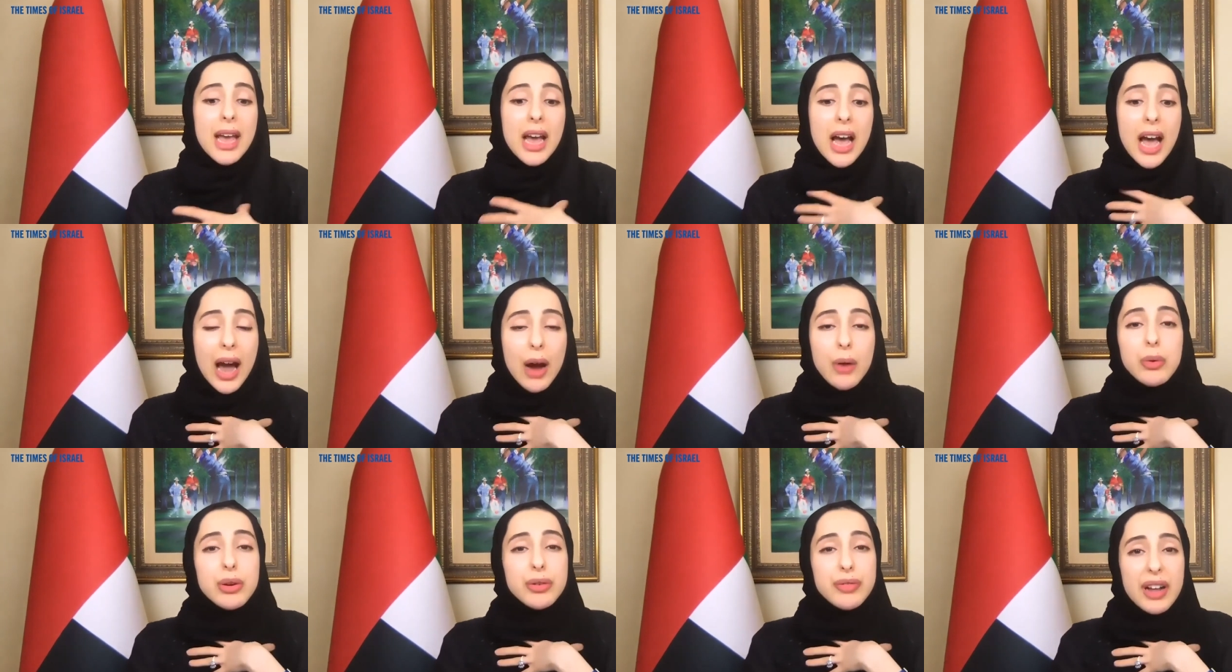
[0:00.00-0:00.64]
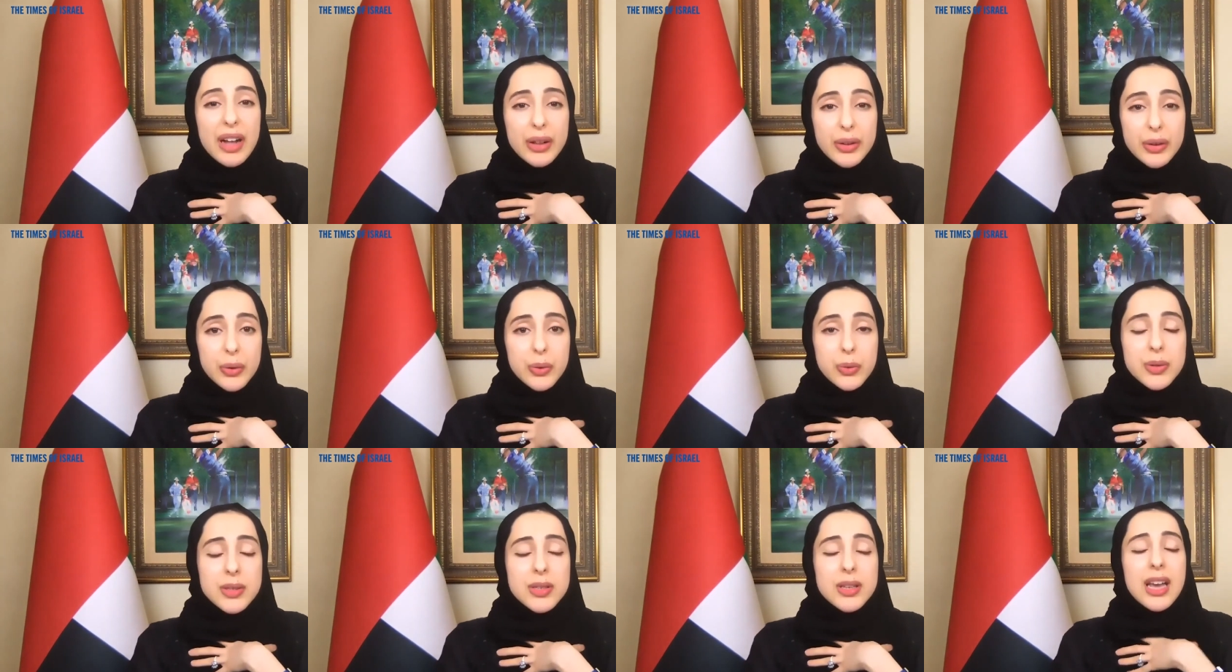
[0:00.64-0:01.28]
our
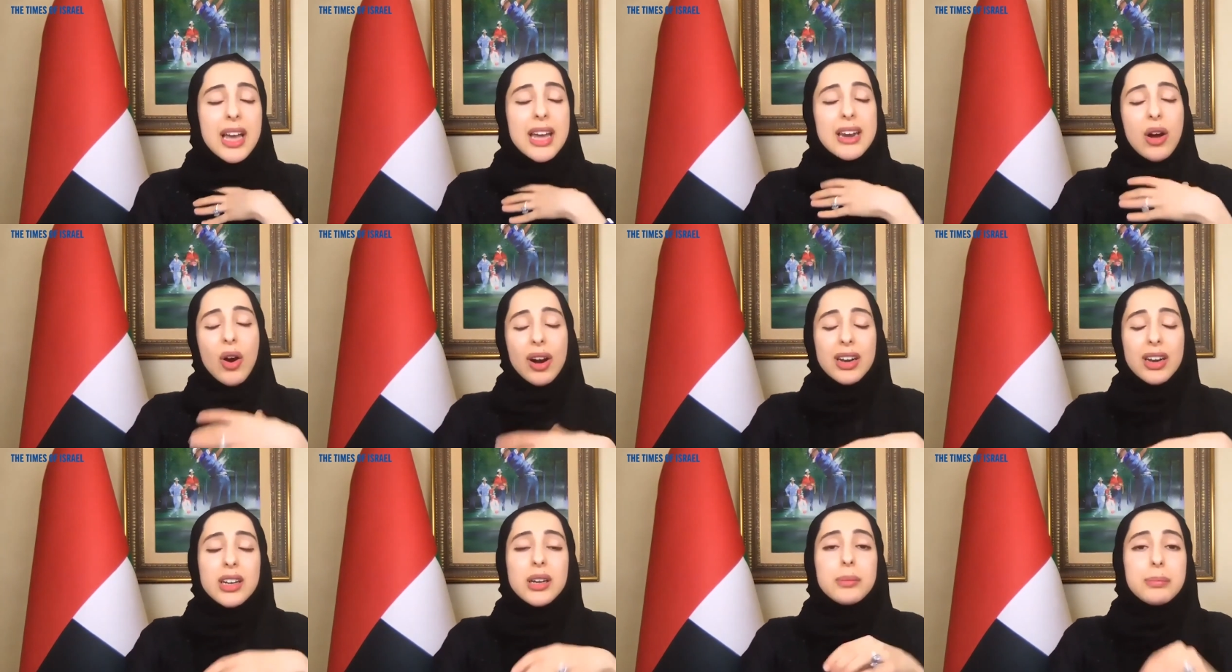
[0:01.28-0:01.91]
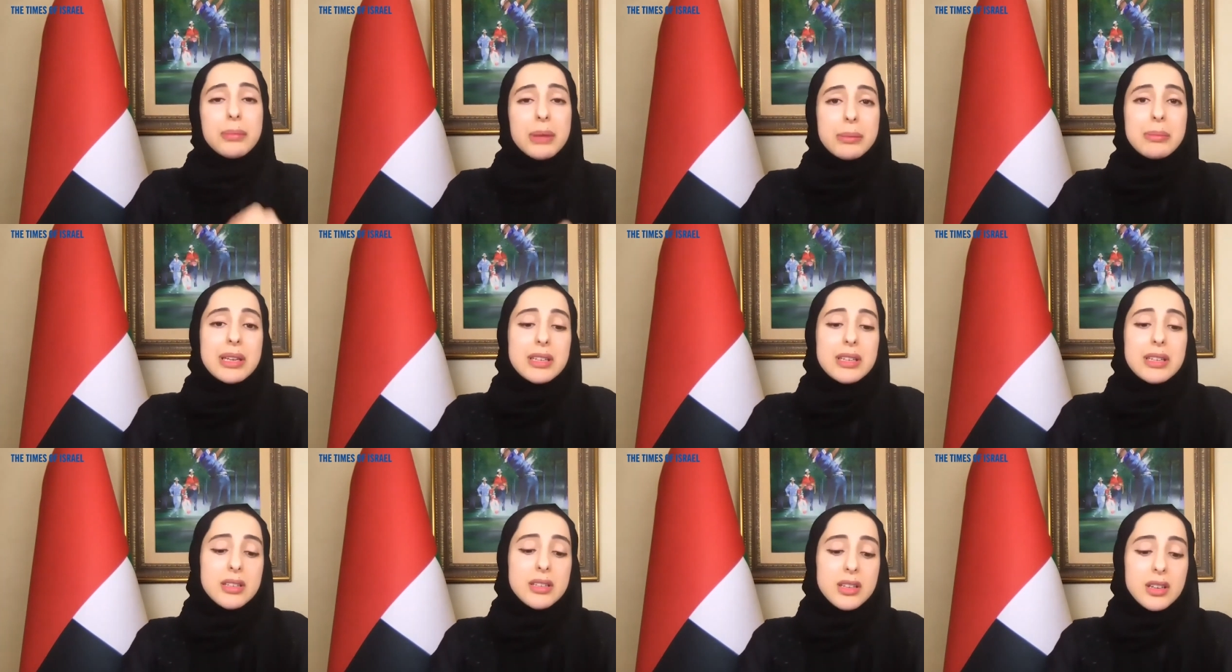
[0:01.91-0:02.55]
values, and our
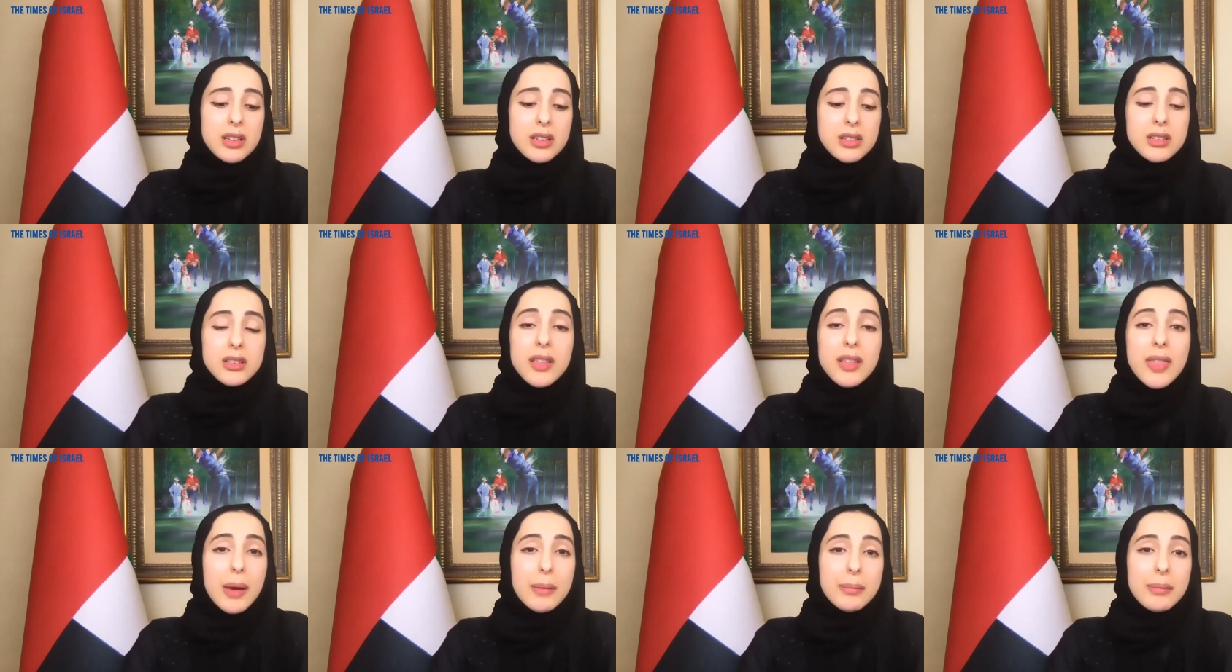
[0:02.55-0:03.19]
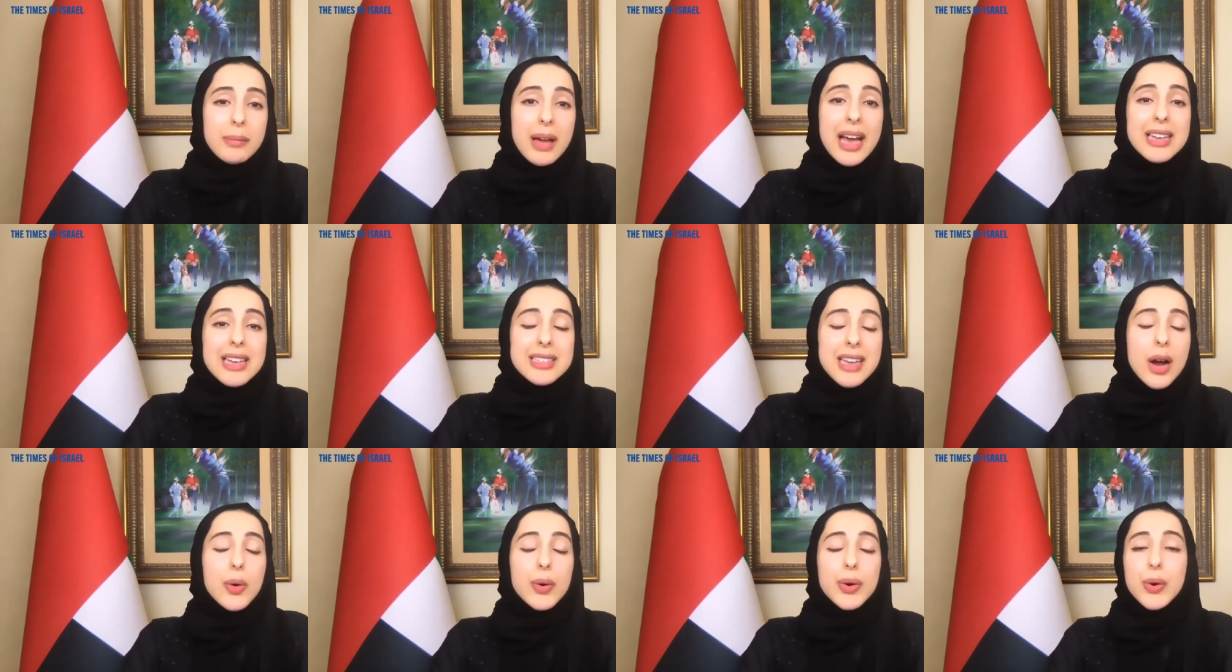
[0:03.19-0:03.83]
commitment to them as
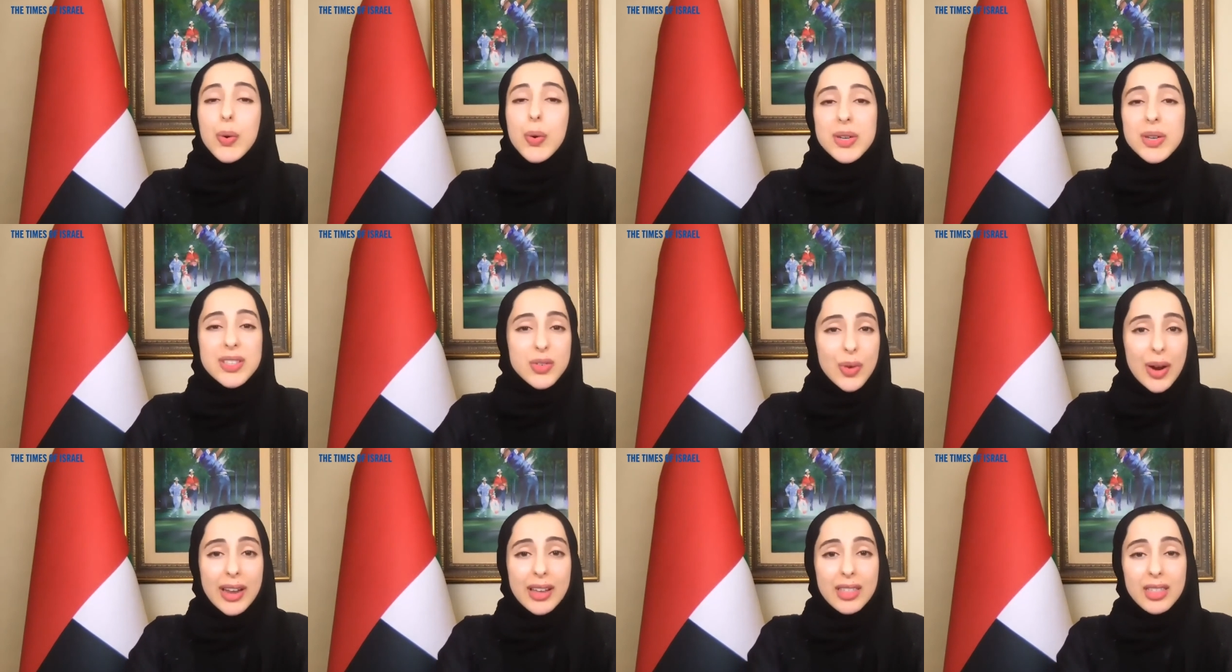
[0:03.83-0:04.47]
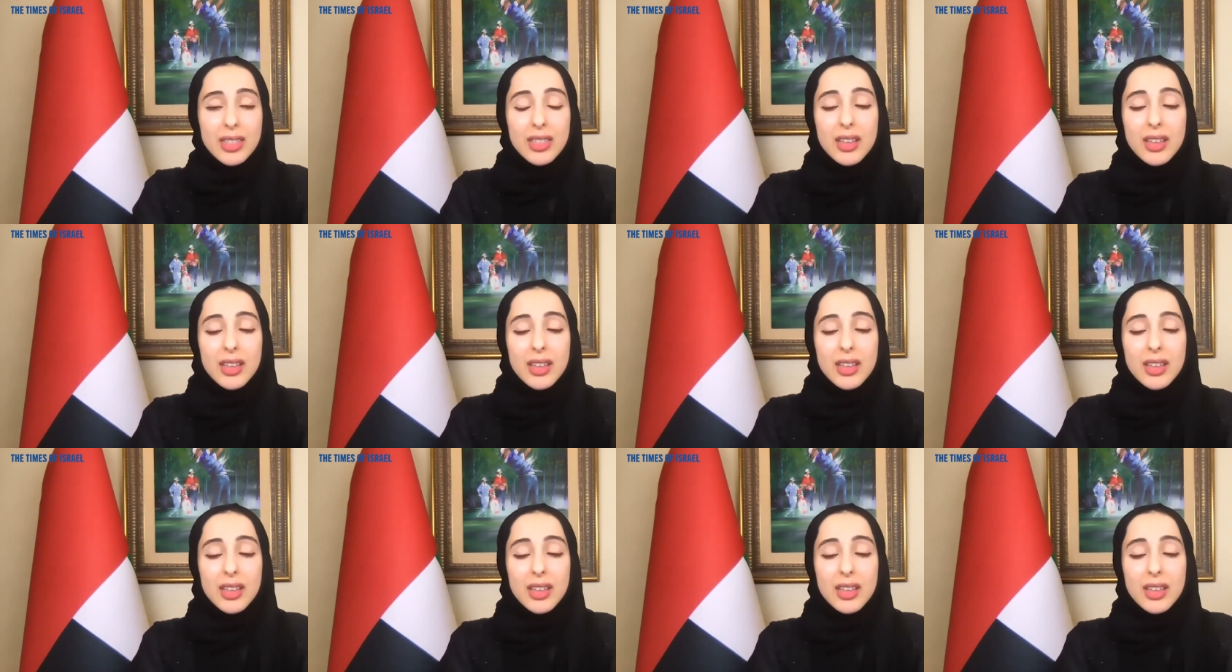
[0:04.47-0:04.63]
our core strength.